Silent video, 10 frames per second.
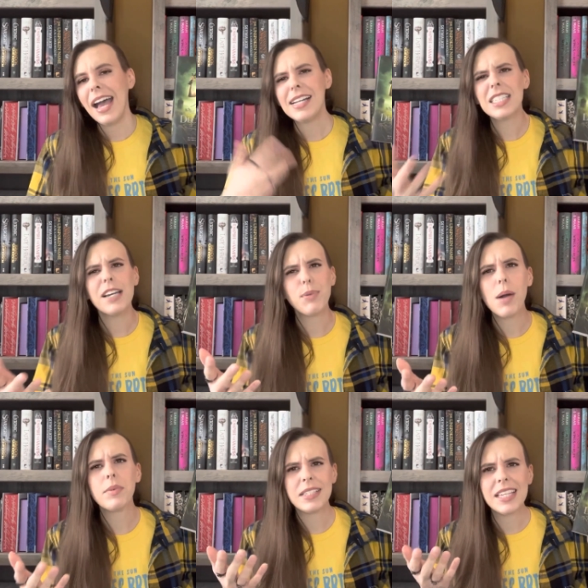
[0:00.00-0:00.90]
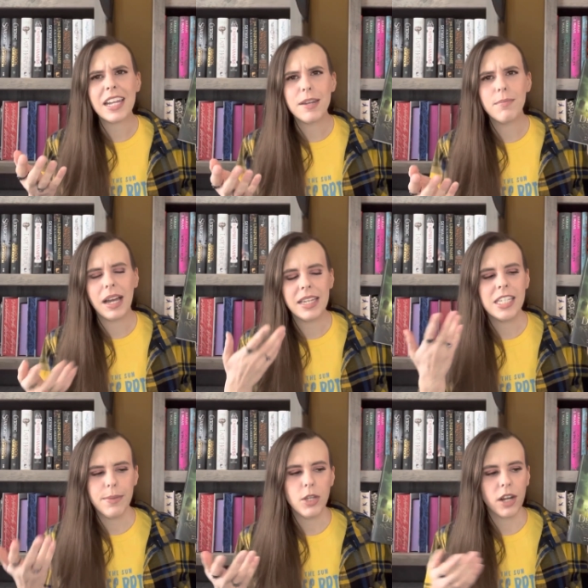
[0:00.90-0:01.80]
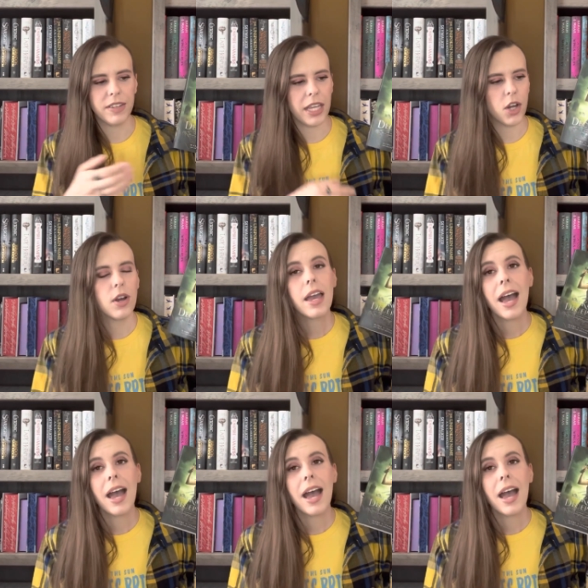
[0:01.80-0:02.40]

As I probably said in my TBR video,